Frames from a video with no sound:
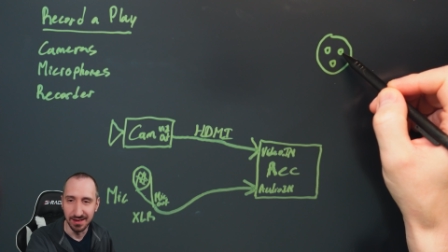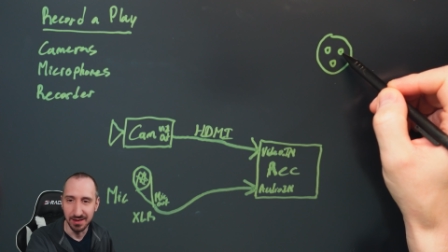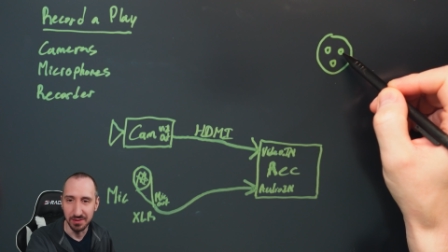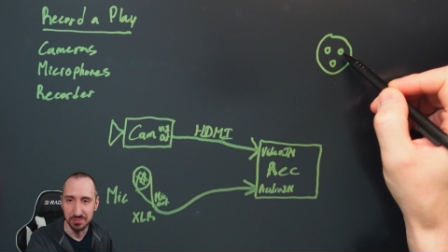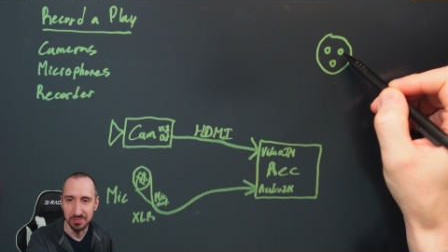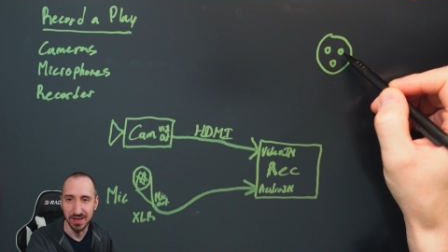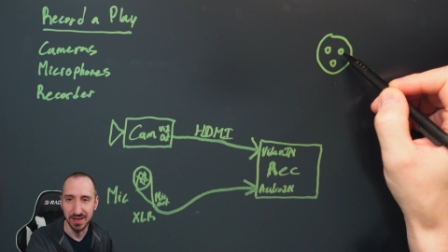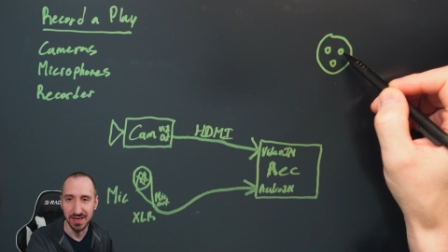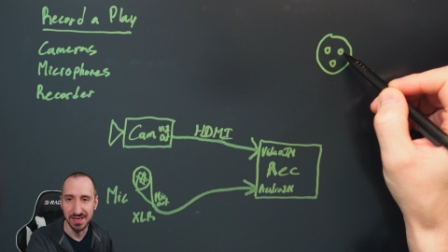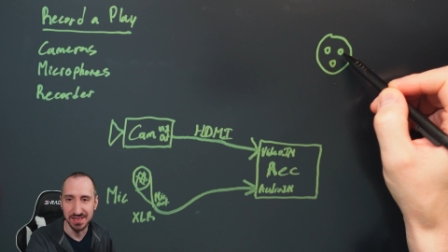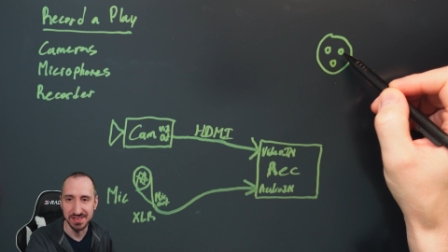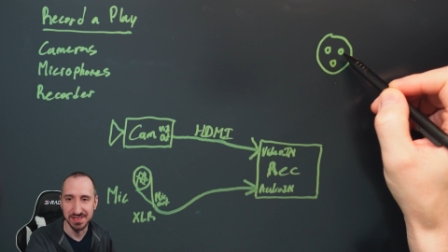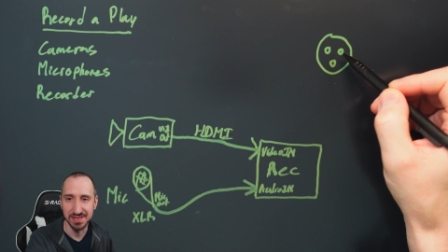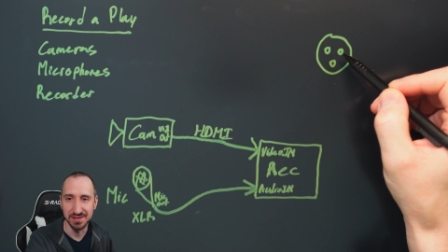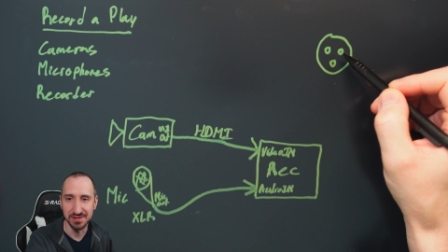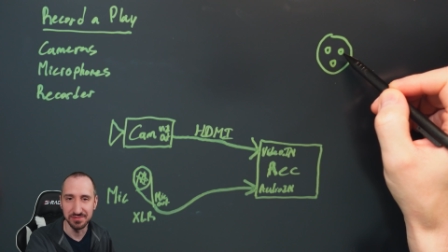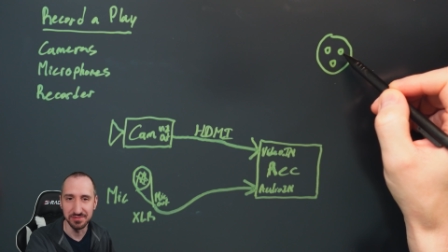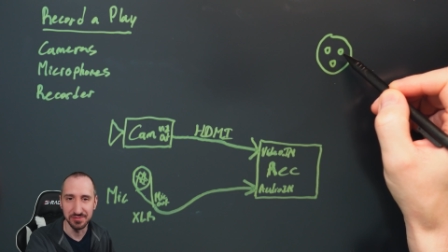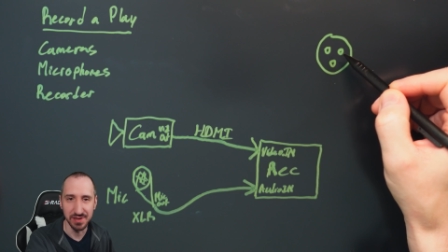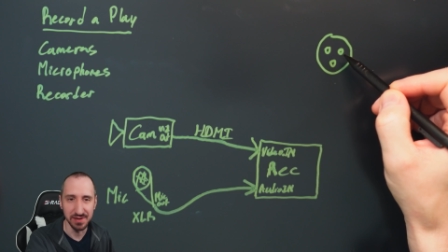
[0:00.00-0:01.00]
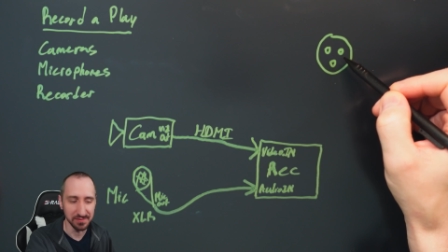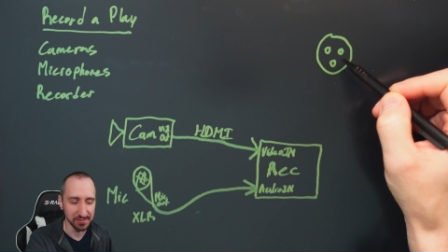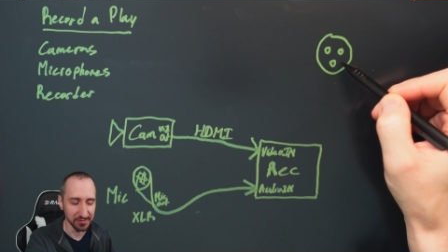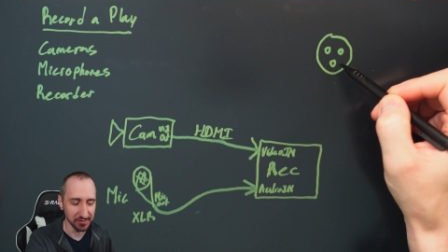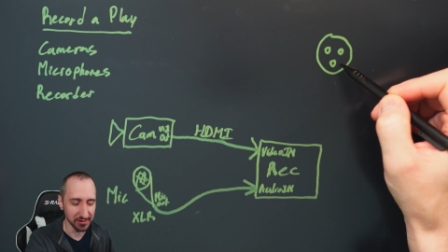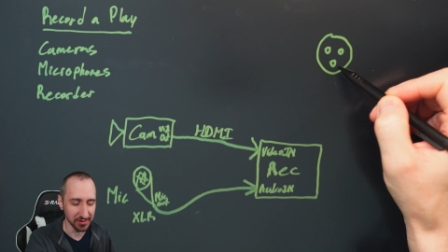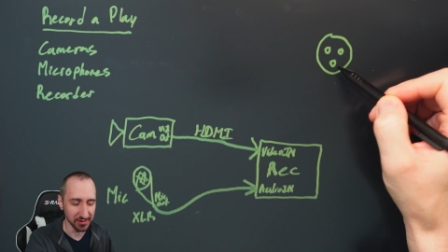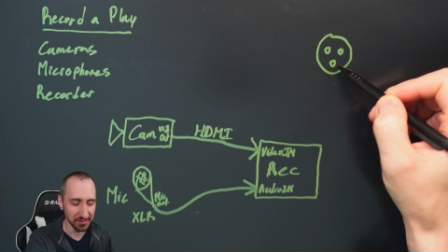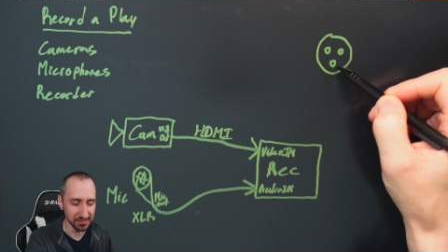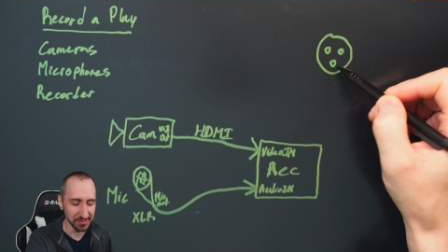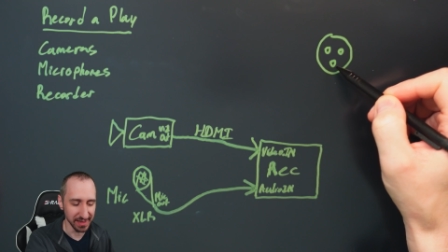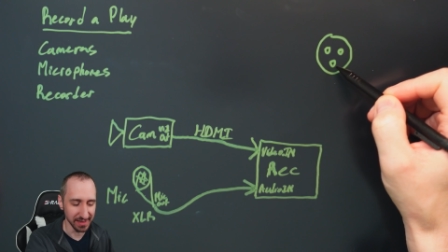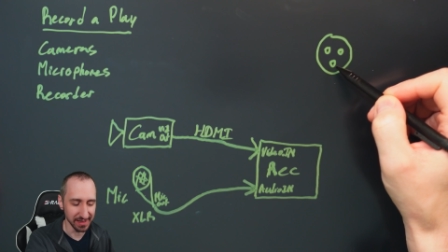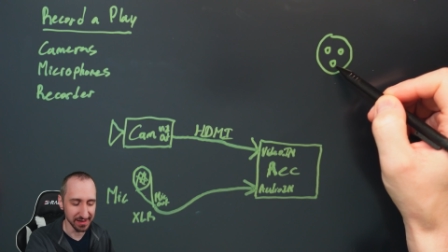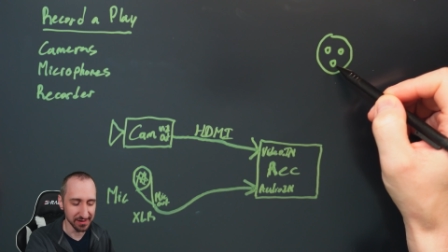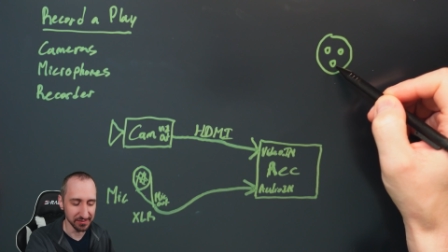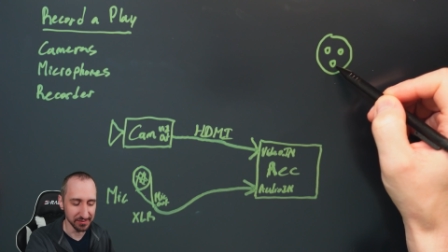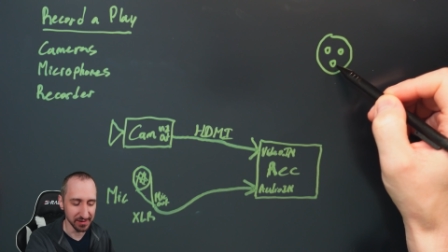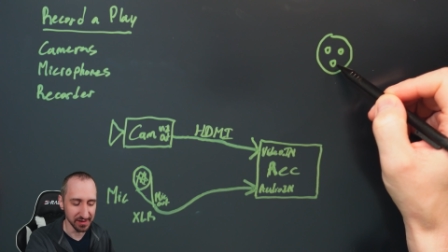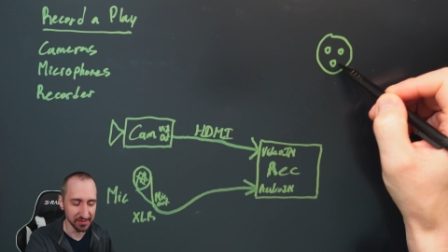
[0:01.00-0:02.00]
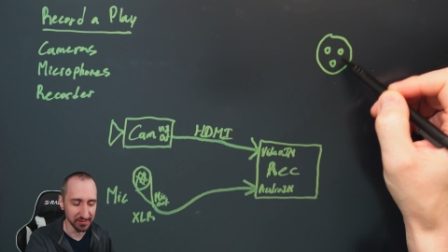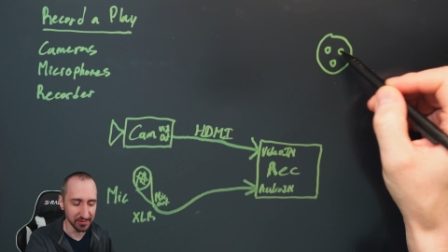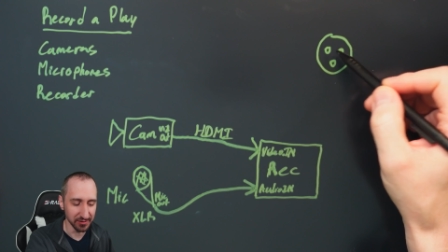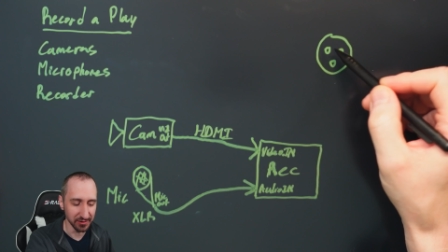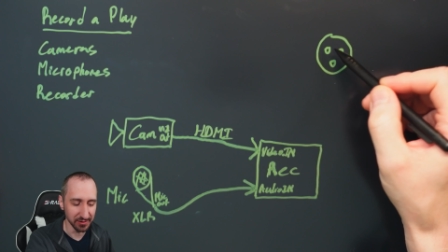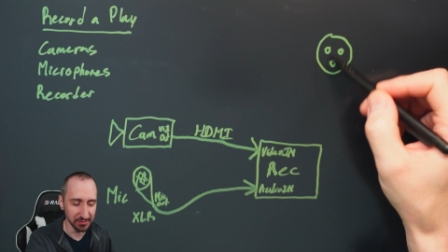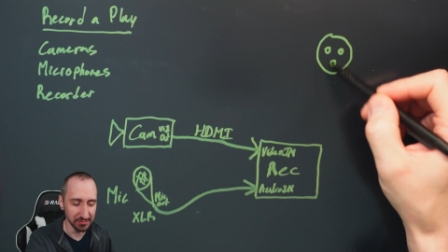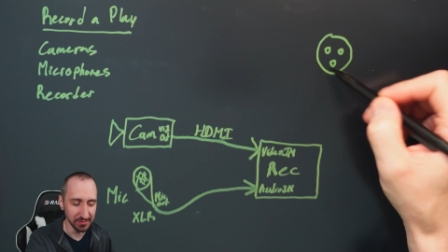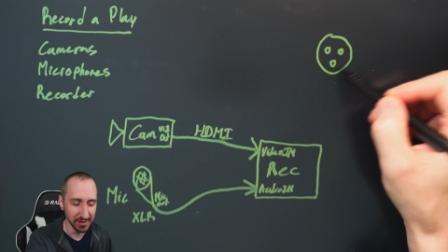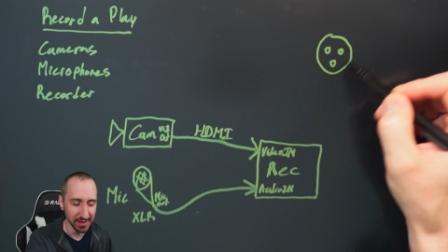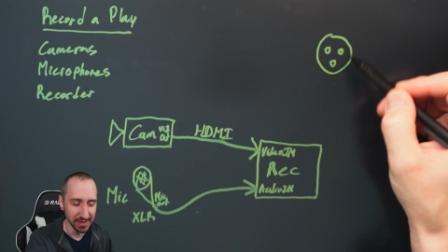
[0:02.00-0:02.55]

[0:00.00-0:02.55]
a positive waveform, negative waveform,